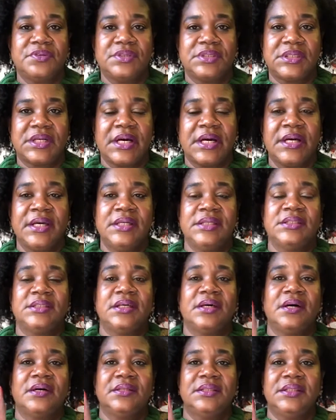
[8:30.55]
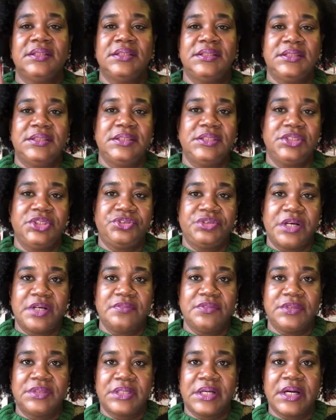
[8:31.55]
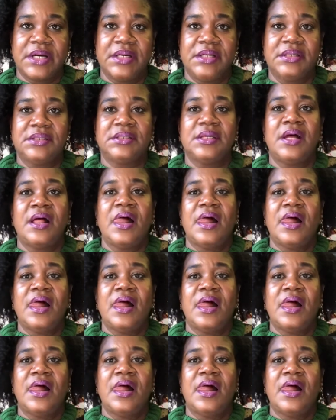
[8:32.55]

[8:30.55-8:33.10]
size. This is a travel size.